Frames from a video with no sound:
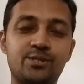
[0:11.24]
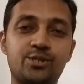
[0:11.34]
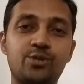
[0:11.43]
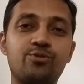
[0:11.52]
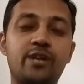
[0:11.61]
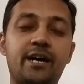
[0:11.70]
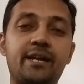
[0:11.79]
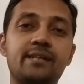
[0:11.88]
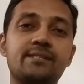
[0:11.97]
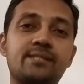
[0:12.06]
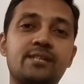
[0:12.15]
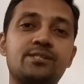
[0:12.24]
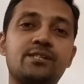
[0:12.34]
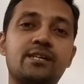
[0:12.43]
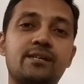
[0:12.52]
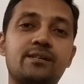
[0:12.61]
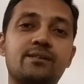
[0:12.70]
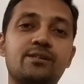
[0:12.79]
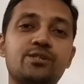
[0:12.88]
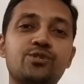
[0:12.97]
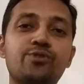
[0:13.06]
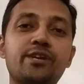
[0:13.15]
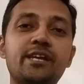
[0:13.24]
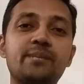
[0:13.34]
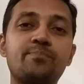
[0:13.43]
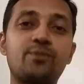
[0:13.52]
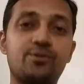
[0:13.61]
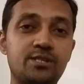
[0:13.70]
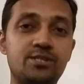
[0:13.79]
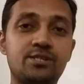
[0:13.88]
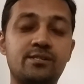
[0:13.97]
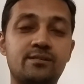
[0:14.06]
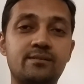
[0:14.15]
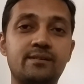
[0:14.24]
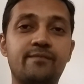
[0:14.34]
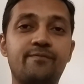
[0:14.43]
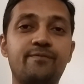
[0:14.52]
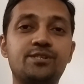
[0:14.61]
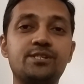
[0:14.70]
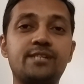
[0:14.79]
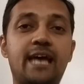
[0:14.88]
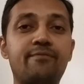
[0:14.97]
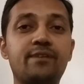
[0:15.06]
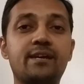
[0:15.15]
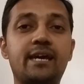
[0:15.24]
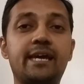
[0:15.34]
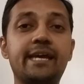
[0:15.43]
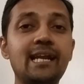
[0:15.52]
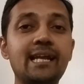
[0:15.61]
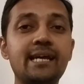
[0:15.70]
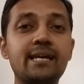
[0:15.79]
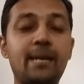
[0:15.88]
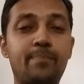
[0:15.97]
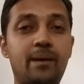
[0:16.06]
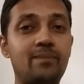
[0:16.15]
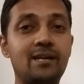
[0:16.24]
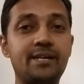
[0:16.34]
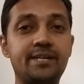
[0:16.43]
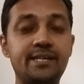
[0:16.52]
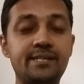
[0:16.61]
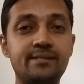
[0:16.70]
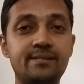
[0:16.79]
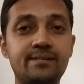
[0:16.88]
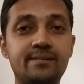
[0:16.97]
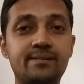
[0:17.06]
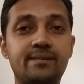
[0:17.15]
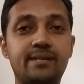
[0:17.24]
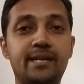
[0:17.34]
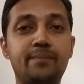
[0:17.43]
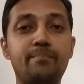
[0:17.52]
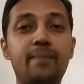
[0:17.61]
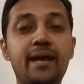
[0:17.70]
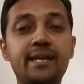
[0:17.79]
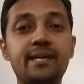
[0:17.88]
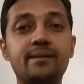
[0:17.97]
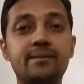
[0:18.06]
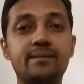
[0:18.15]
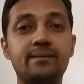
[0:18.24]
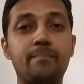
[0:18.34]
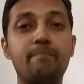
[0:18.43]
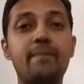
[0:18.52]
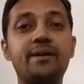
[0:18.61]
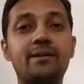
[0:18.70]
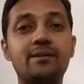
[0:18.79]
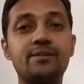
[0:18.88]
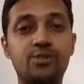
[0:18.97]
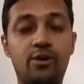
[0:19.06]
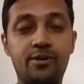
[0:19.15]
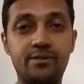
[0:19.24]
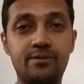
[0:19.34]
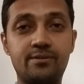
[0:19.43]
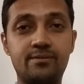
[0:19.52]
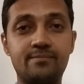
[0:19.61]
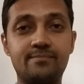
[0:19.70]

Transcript: Shirodhara is such a unique procedure which is having a healing capability in many mental disorder.